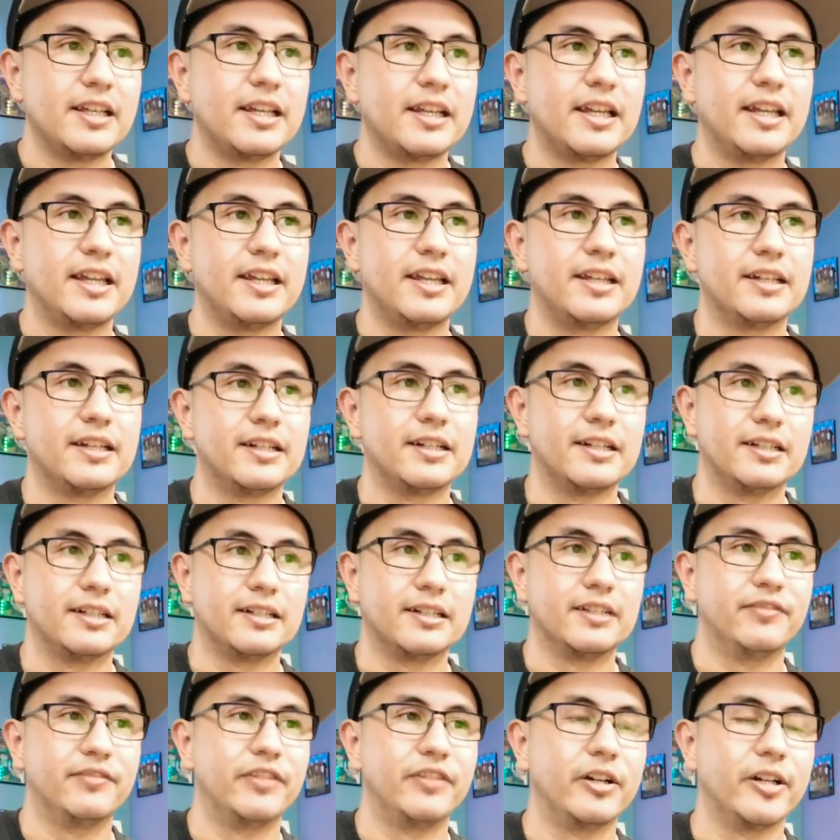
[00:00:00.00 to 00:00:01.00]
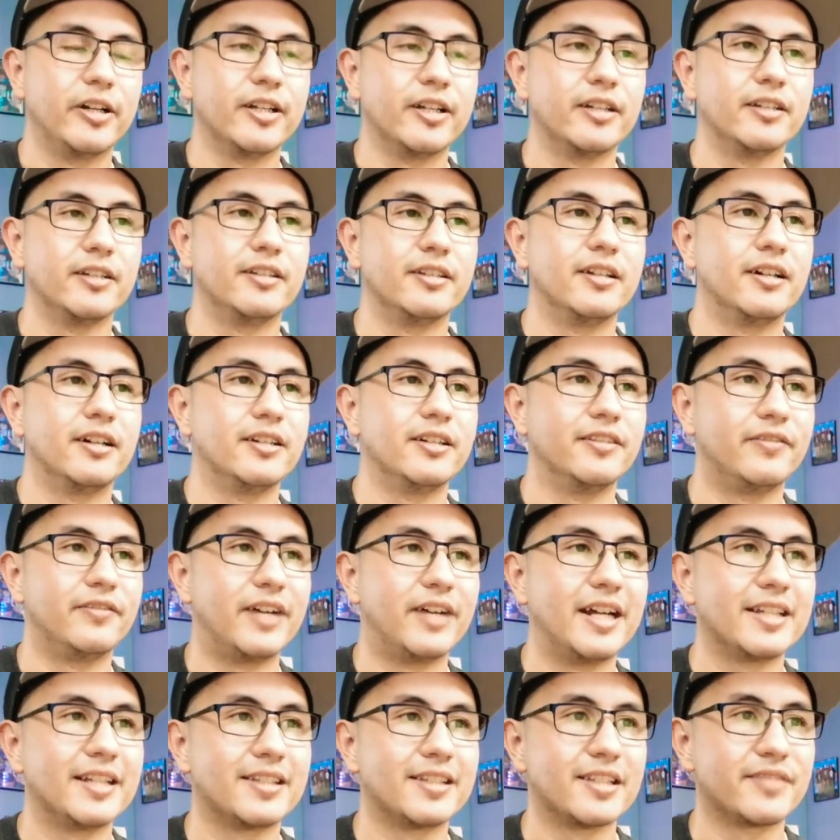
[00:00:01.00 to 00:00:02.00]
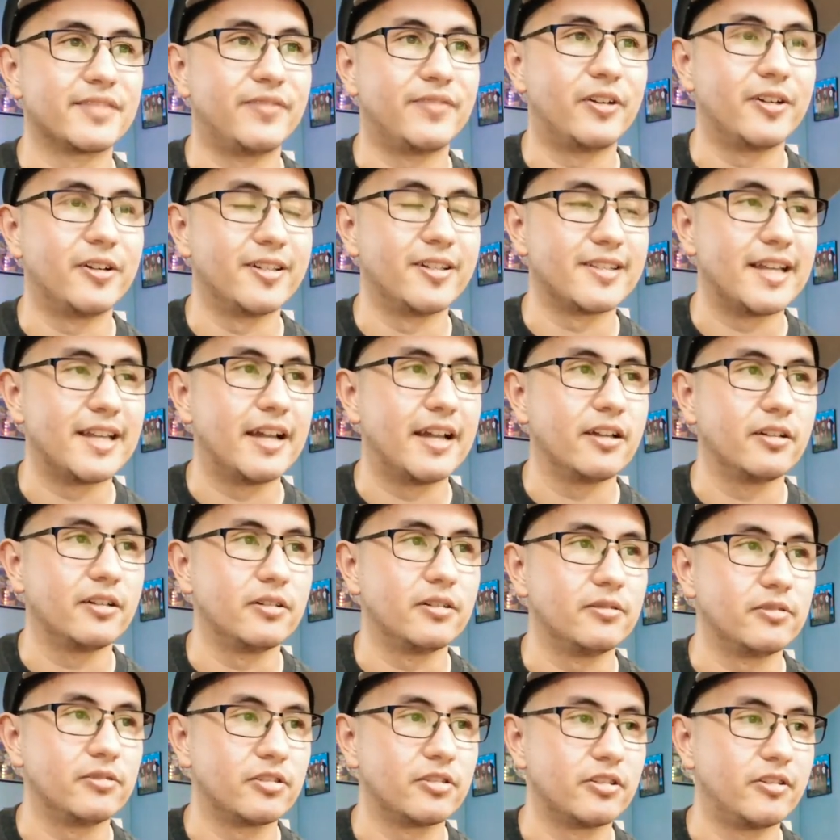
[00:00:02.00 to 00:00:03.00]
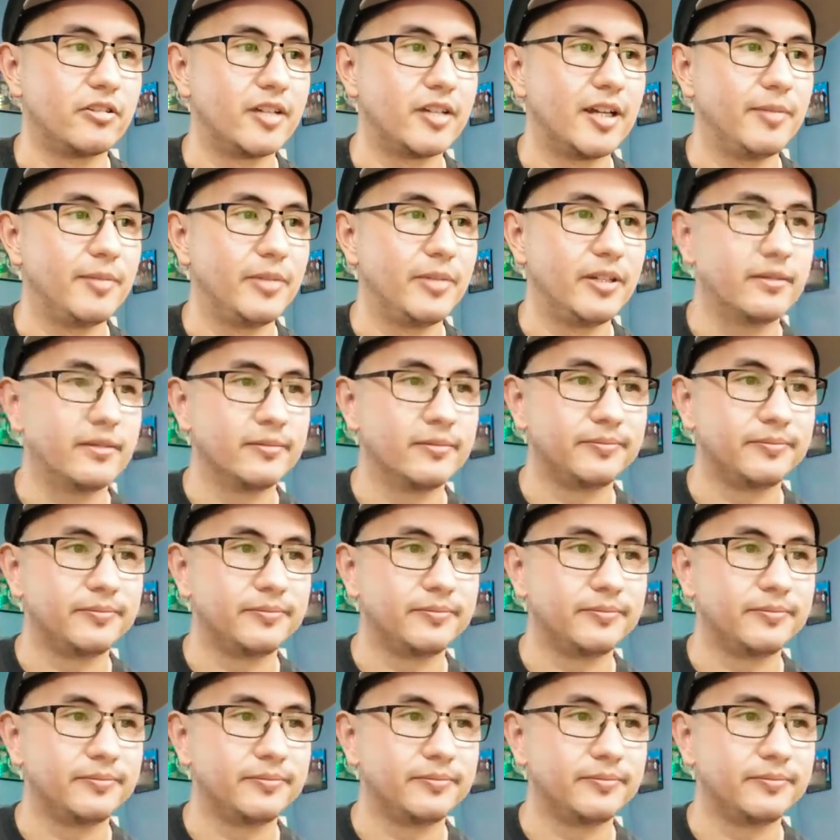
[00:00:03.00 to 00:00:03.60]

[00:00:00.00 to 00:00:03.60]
a very good device as far as that goes. You know what I mean?